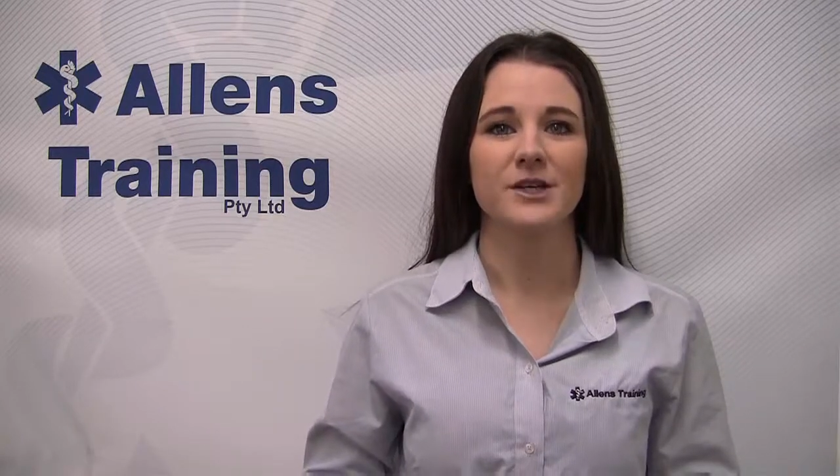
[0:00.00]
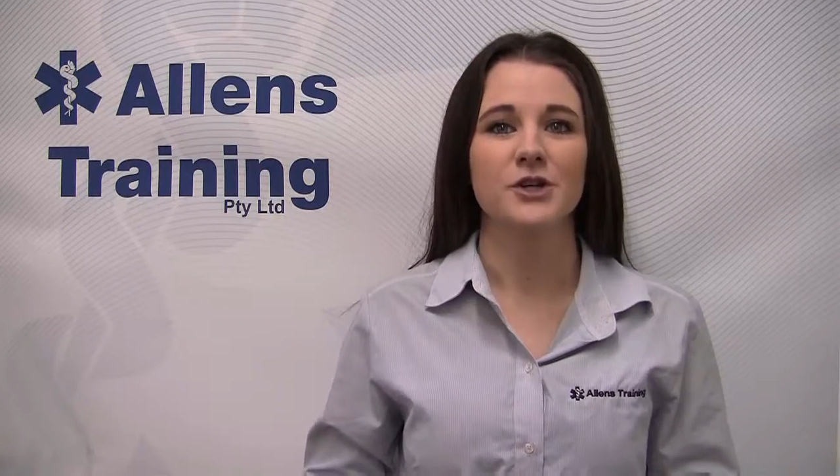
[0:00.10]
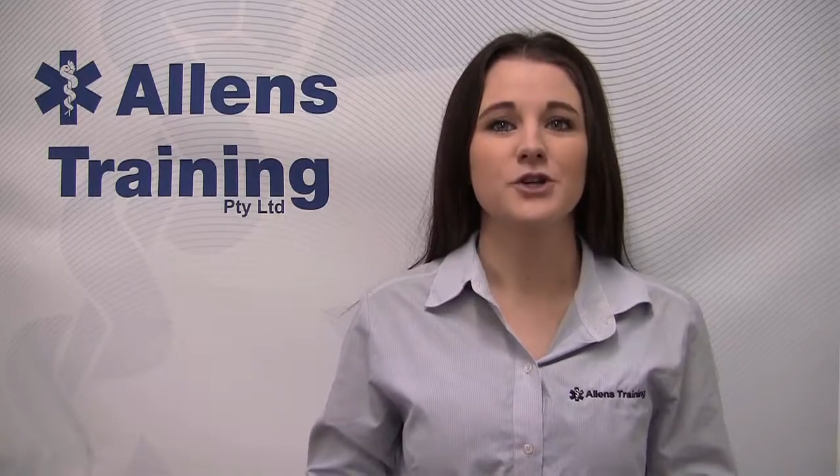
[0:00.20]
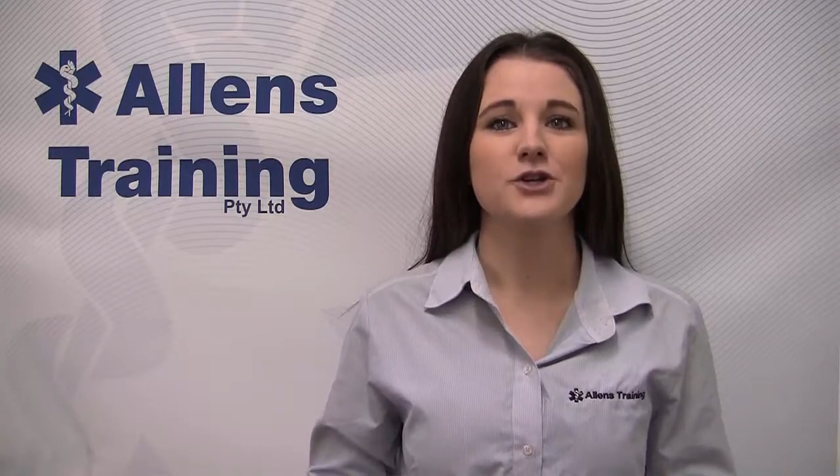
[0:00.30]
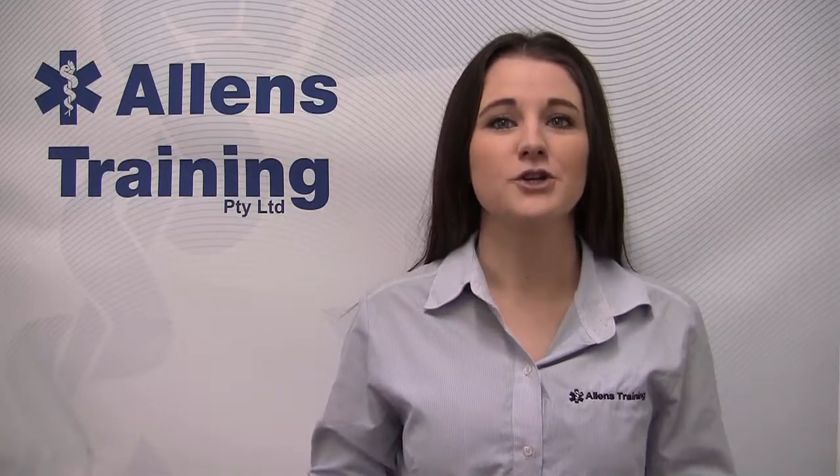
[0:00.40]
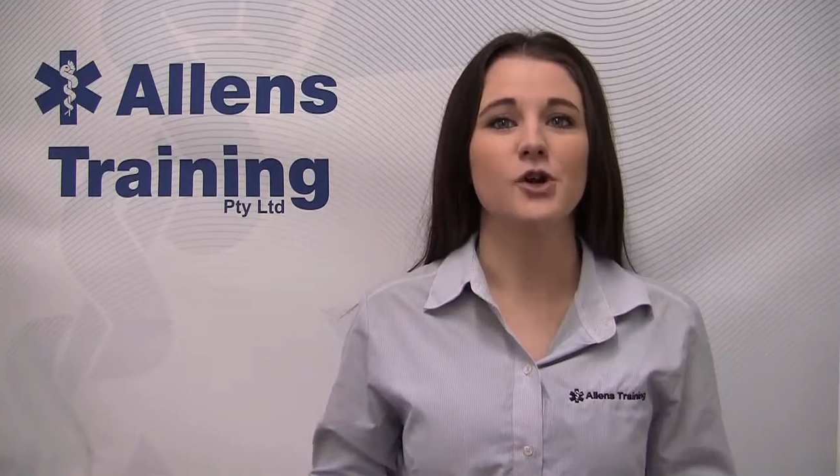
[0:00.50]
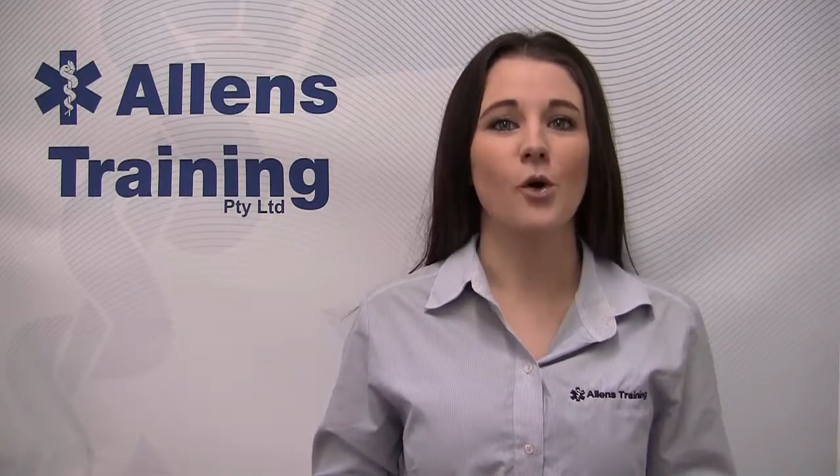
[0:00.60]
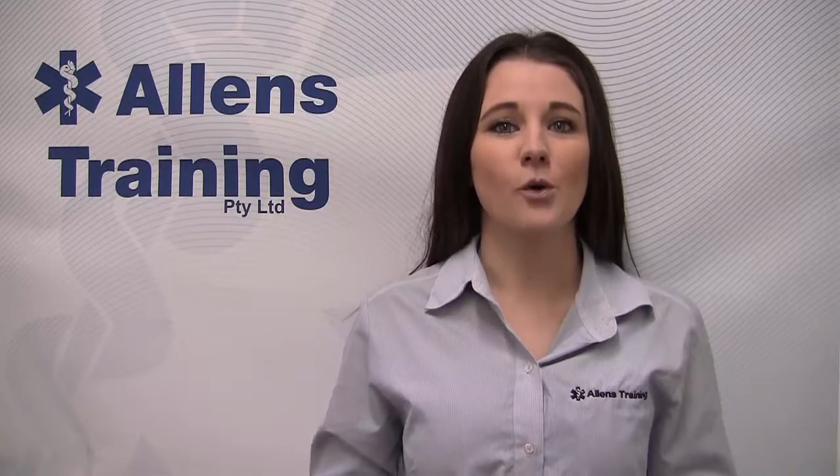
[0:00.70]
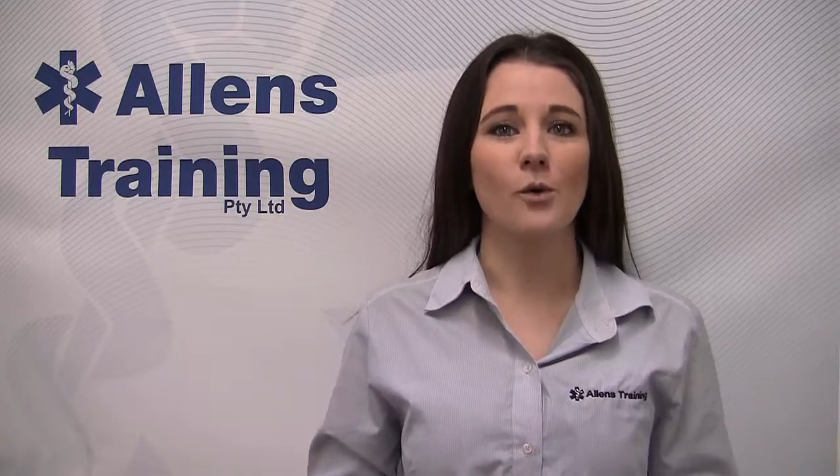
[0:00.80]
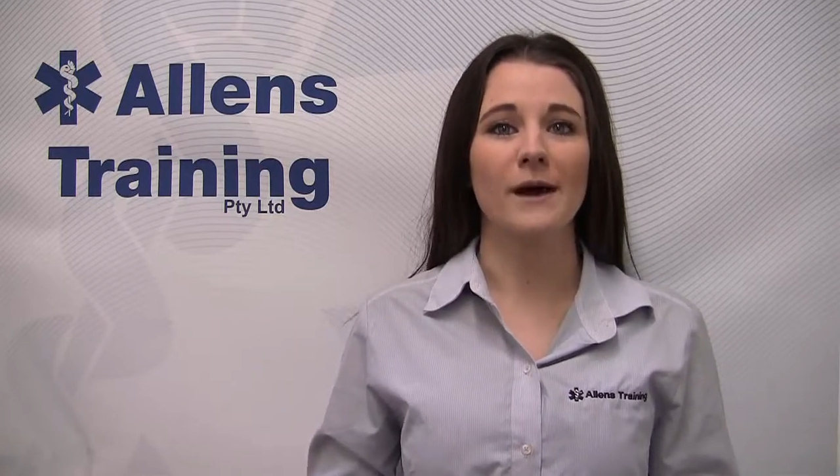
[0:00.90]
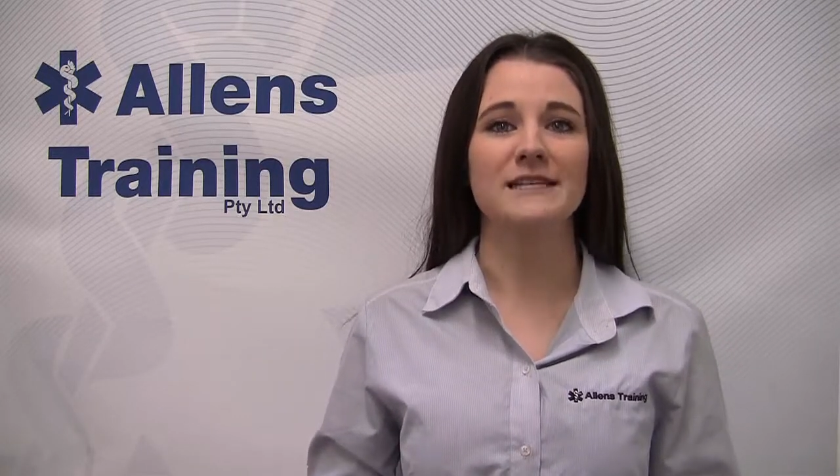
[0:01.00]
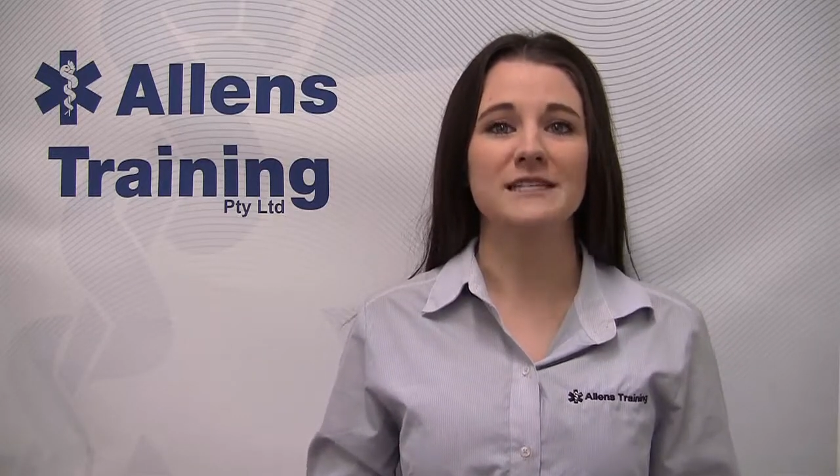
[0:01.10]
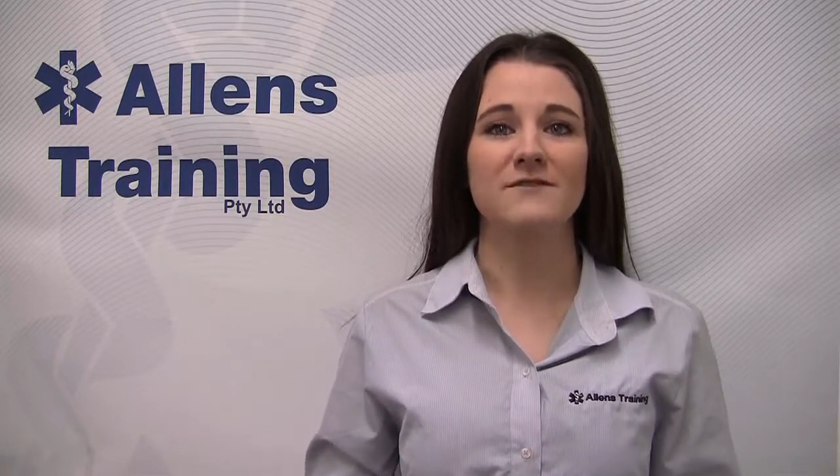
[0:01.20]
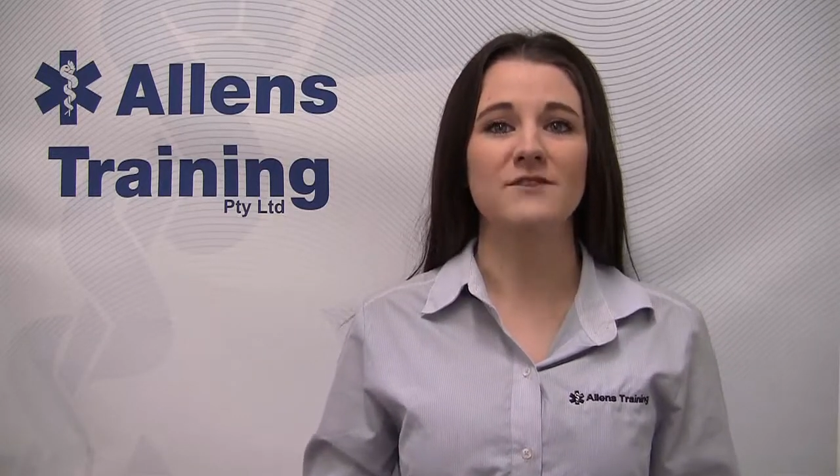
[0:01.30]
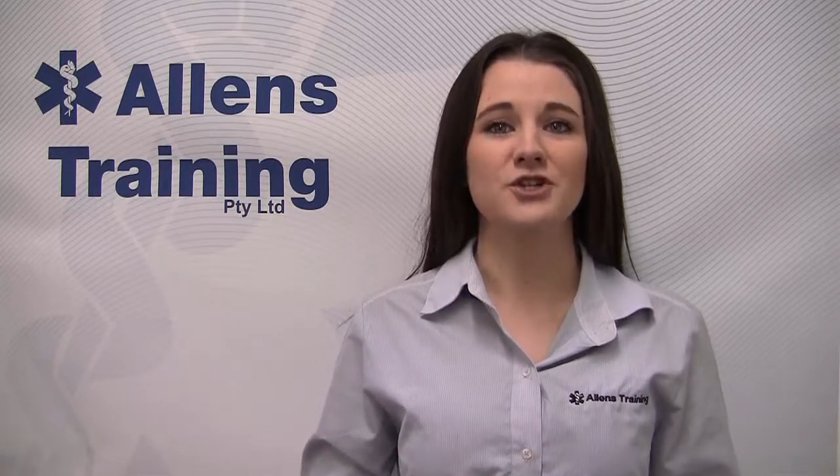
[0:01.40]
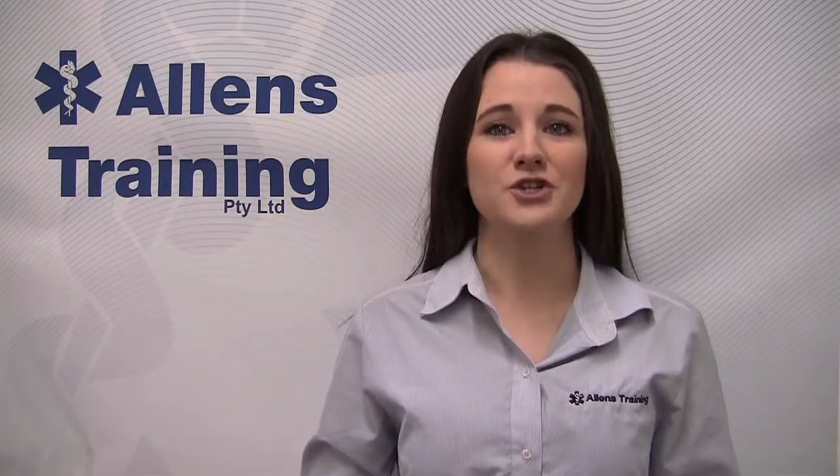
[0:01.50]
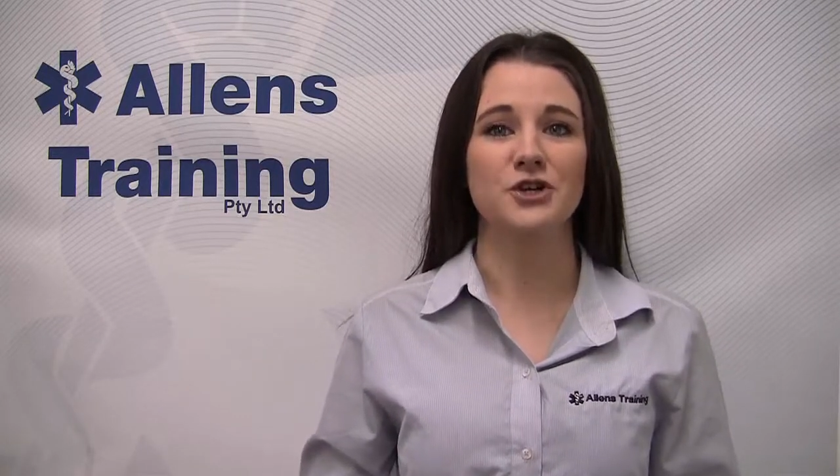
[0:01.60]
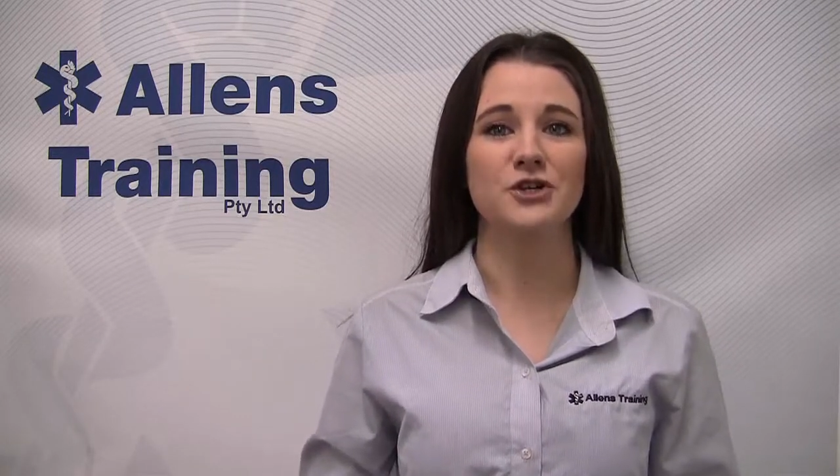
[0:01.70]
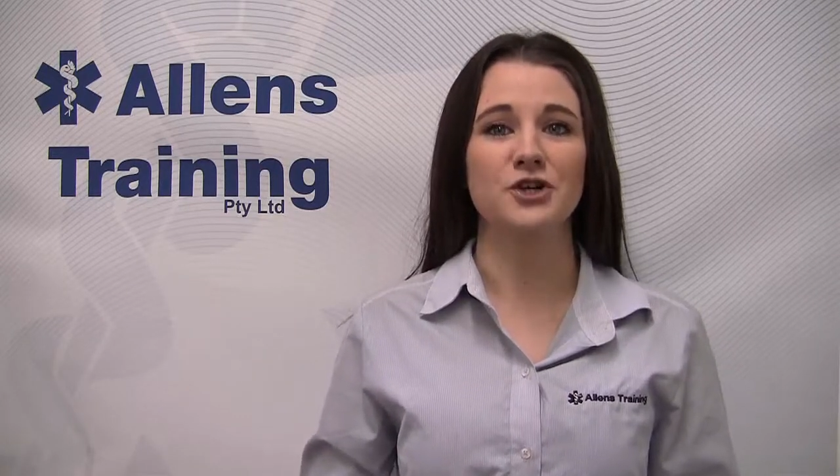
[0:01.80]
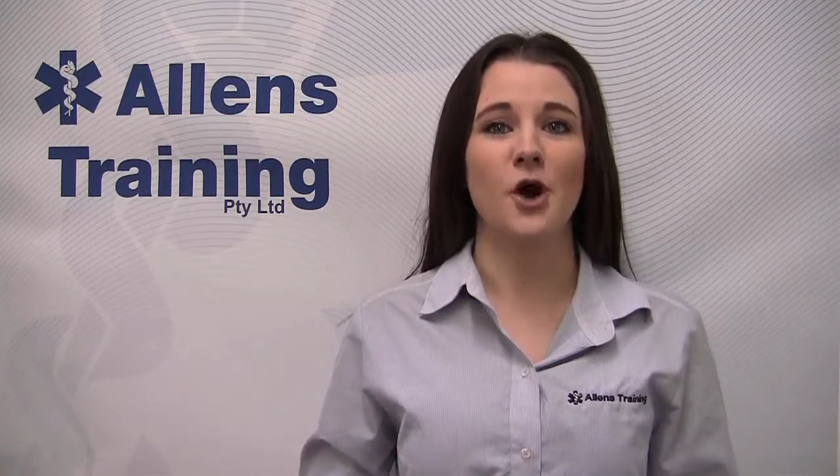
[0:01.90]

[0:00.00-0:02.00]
You should always give the students an